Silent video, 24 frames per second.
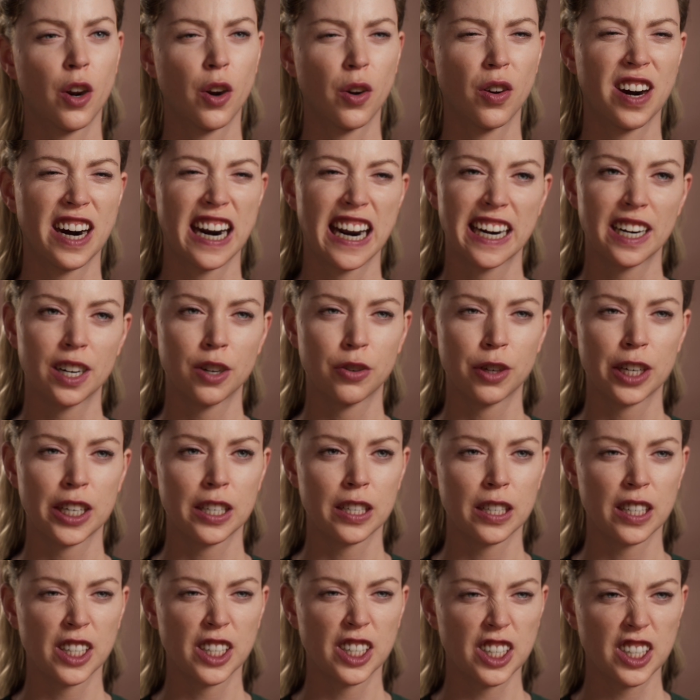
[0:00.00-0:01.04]
add facial
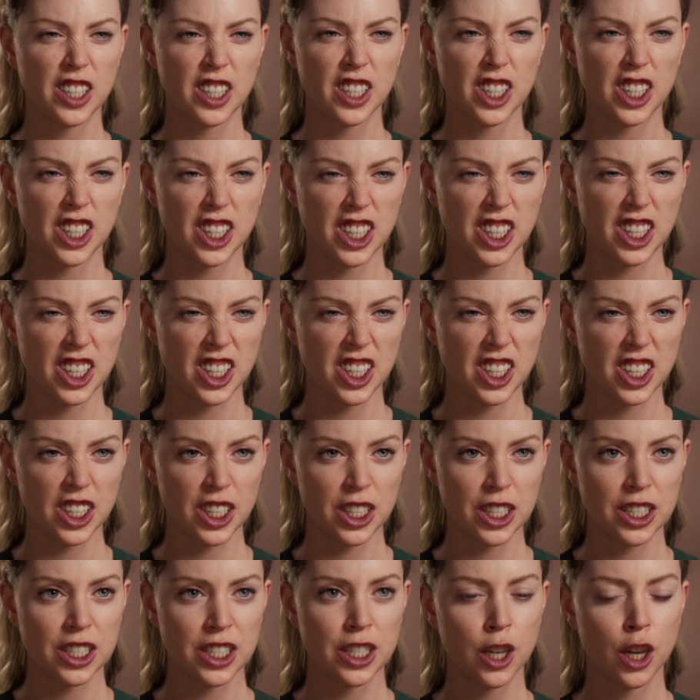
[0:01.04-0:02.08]
animation and record it
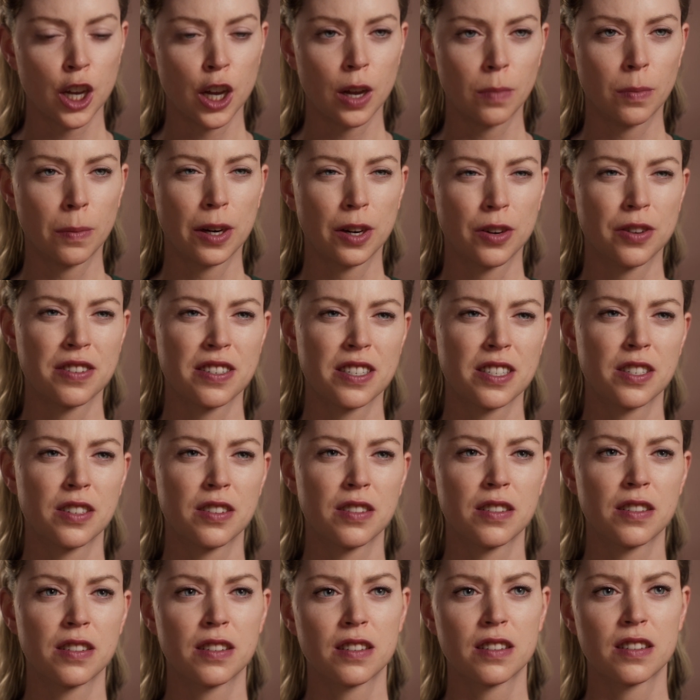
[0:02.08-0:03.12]
in, and to
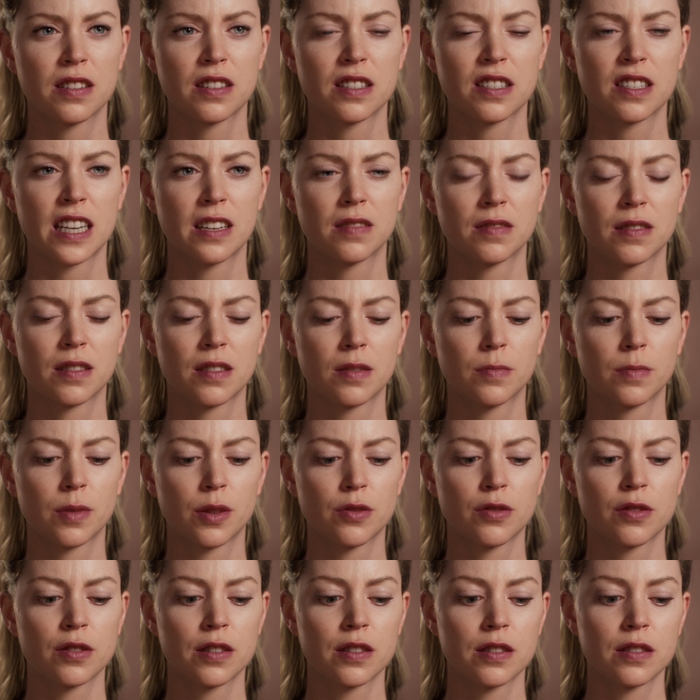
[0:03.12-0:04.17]
render in
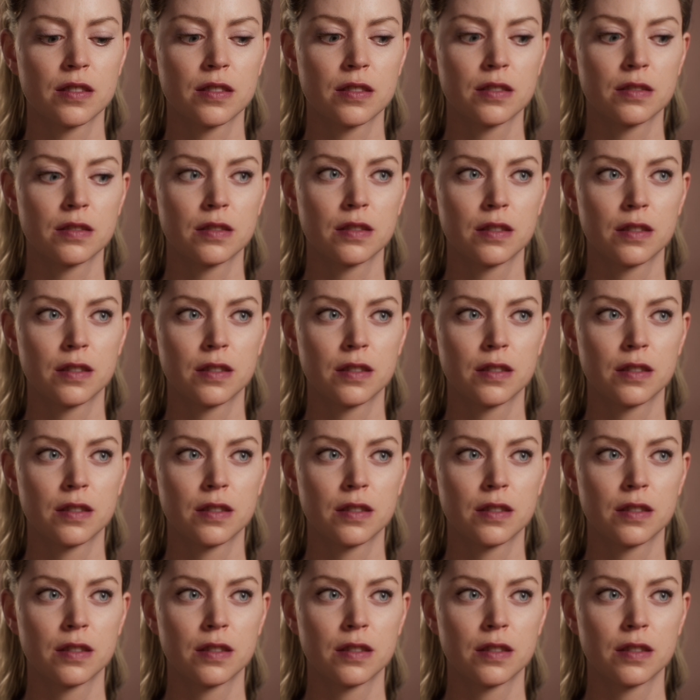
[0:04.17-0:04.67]
the